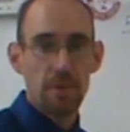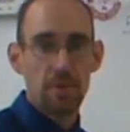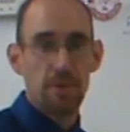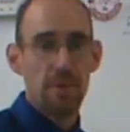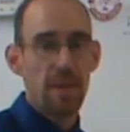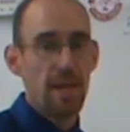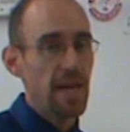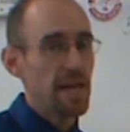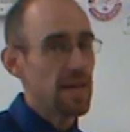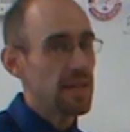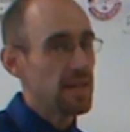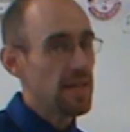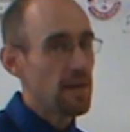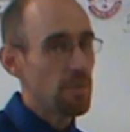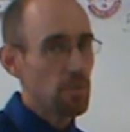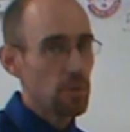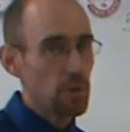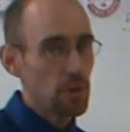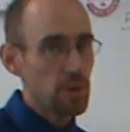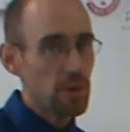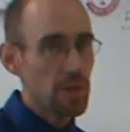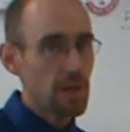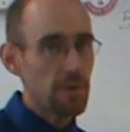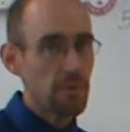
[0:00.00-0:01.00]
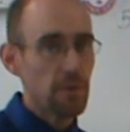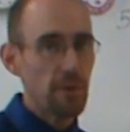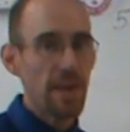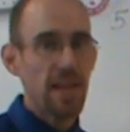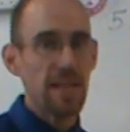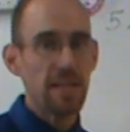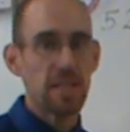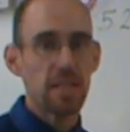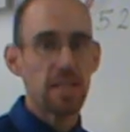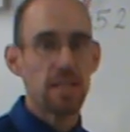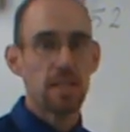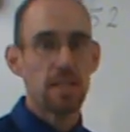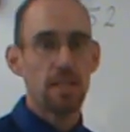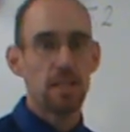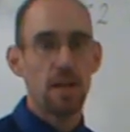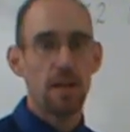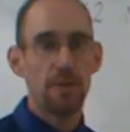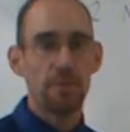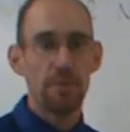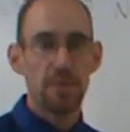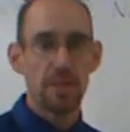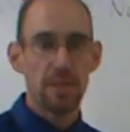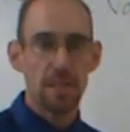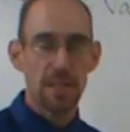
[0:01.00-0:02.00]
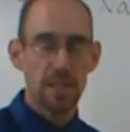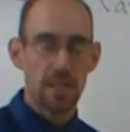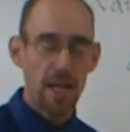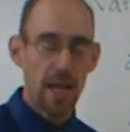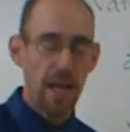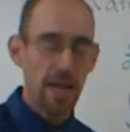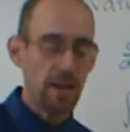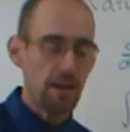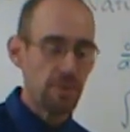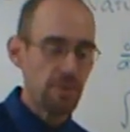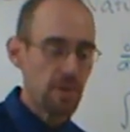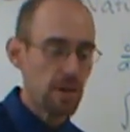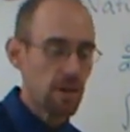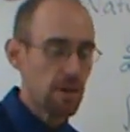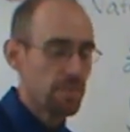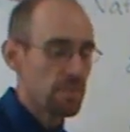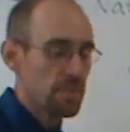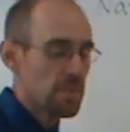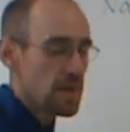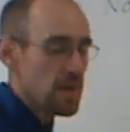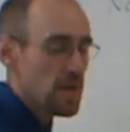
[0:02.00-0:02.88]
Okay, and again, we're looking for that stuff inside of there.